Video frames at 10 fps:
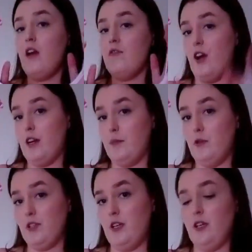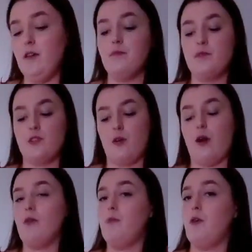for anybody. So I
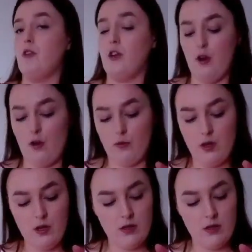will put, you know,